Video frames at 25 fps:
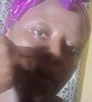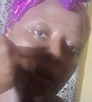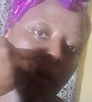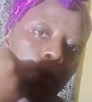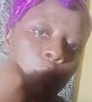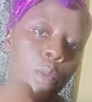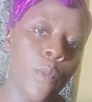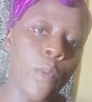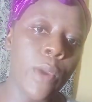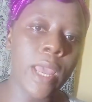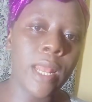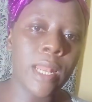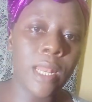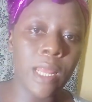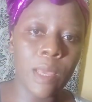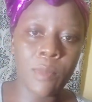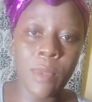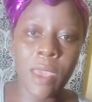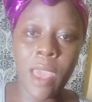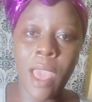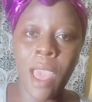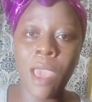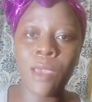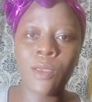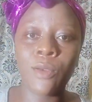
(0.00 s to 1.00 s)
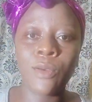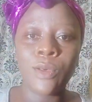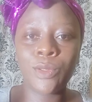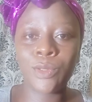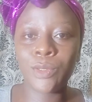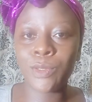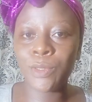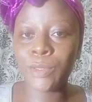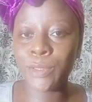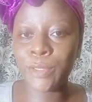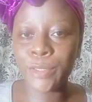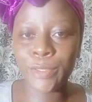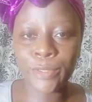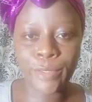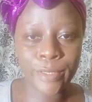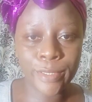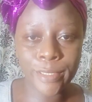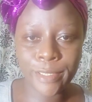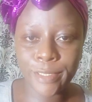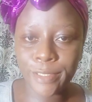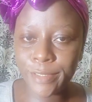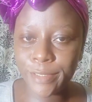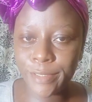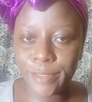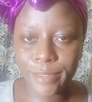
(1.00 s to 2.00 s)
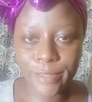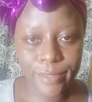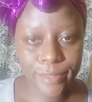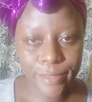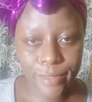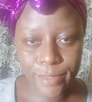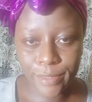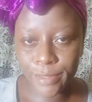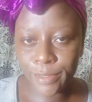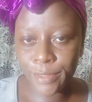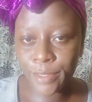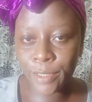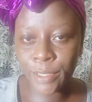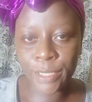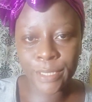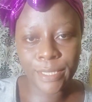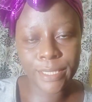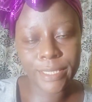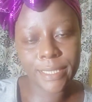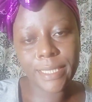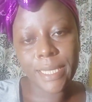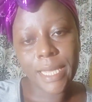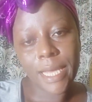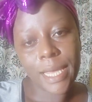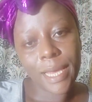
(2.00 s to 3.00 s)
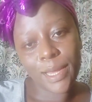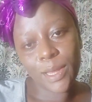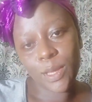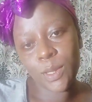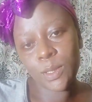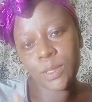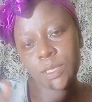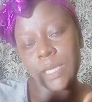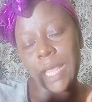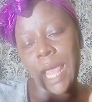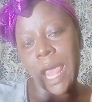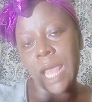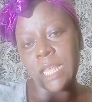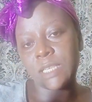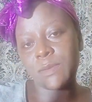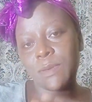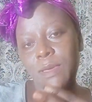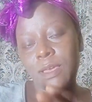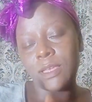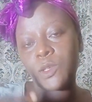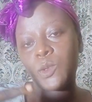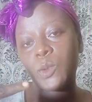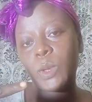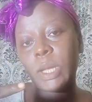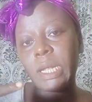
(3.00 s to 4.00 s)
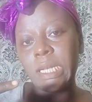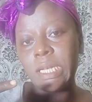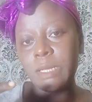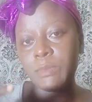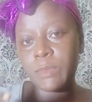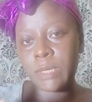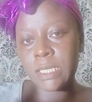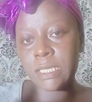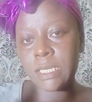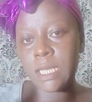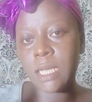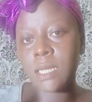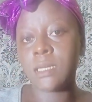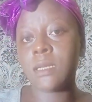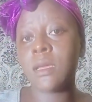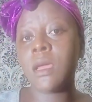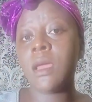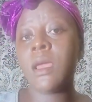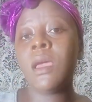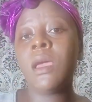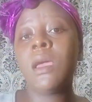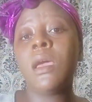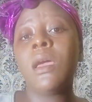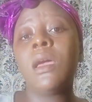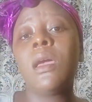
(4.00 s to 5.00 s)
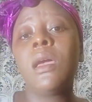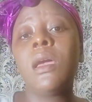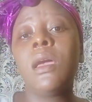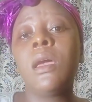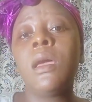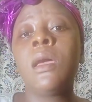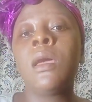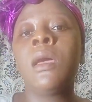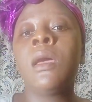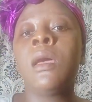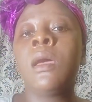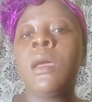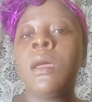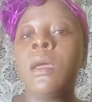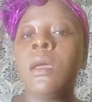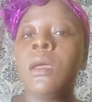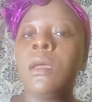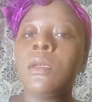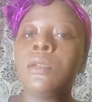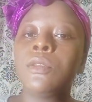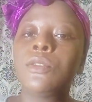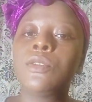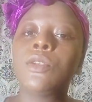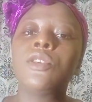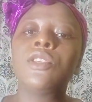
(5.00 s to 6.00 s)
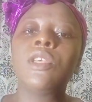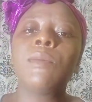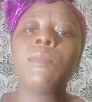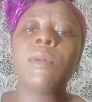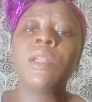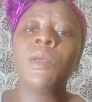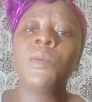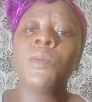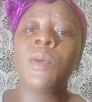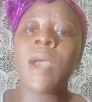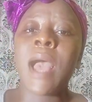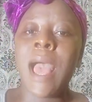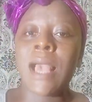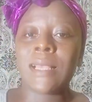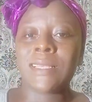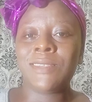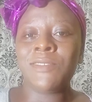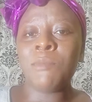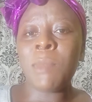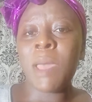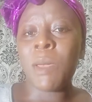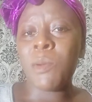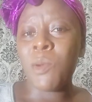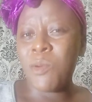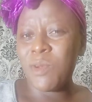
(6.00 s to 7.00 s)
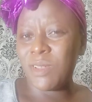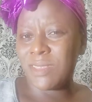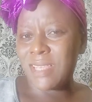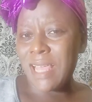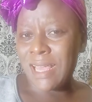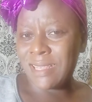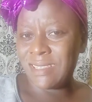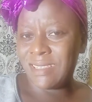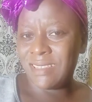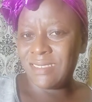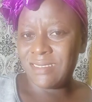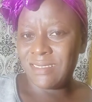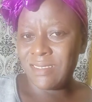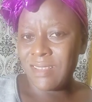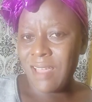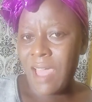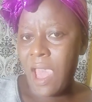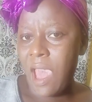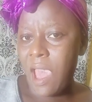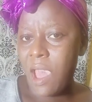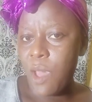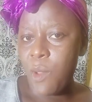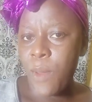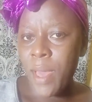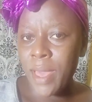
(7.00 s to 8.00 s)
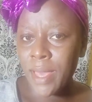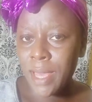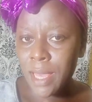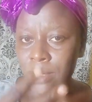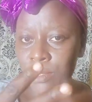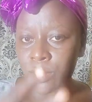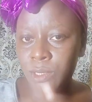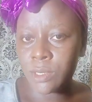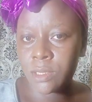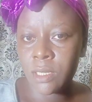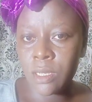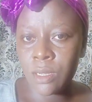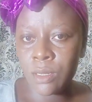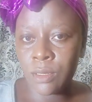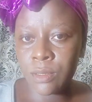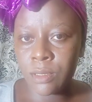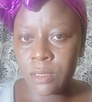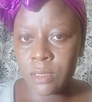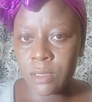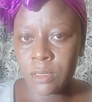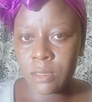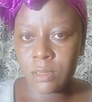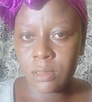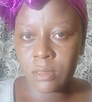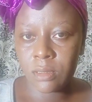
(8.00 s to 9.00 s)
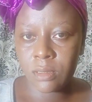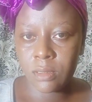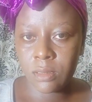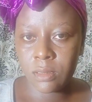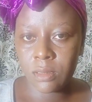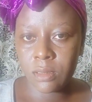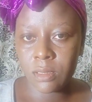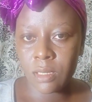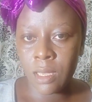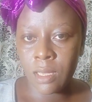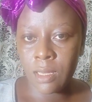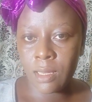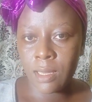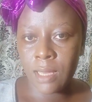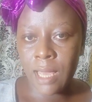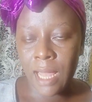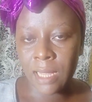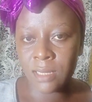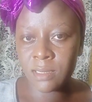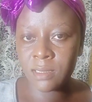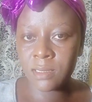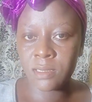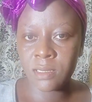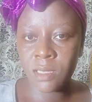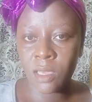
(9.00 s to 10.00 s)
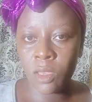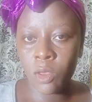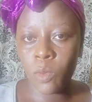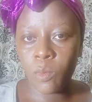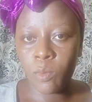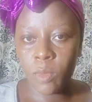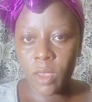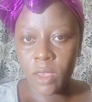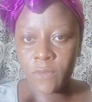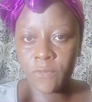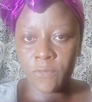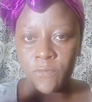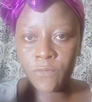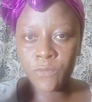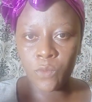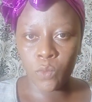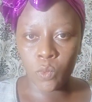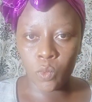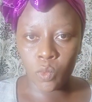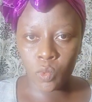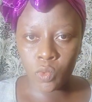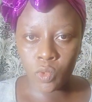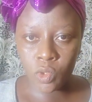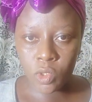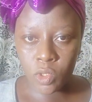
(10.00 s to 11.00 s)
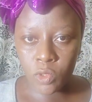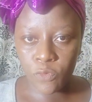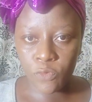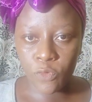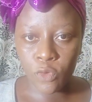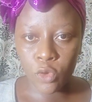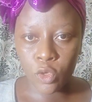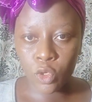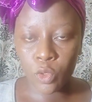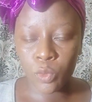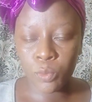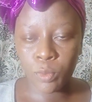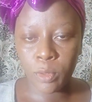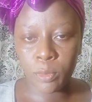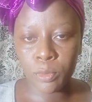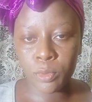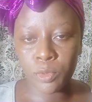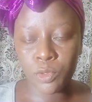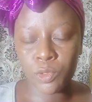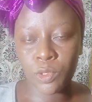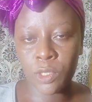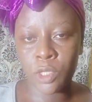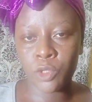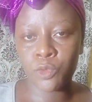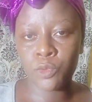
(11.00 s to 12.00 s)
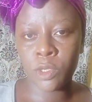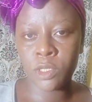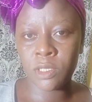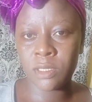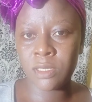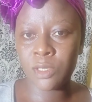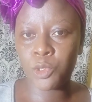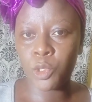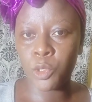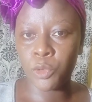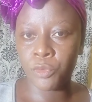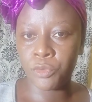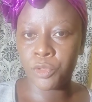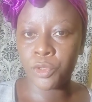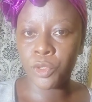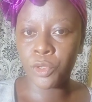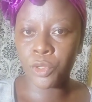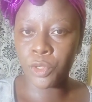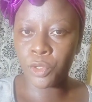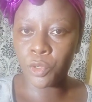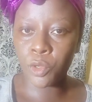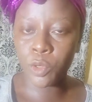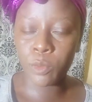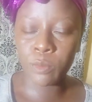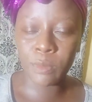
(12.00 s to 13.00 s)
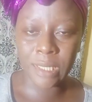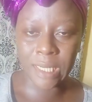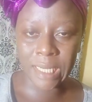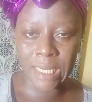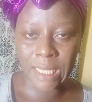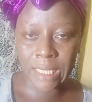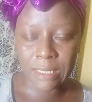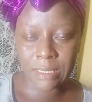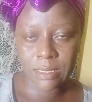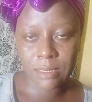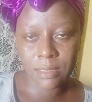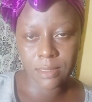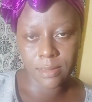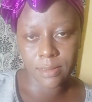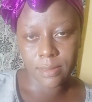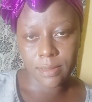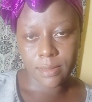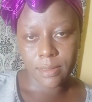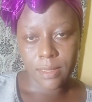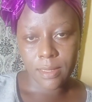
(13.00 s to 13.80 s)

wear? Let me I also do this. Not those aspects were limited. So somebody will ask, if my mom was asking, why can't you tell this can't this girl make food for you people to eat since you're returning home late?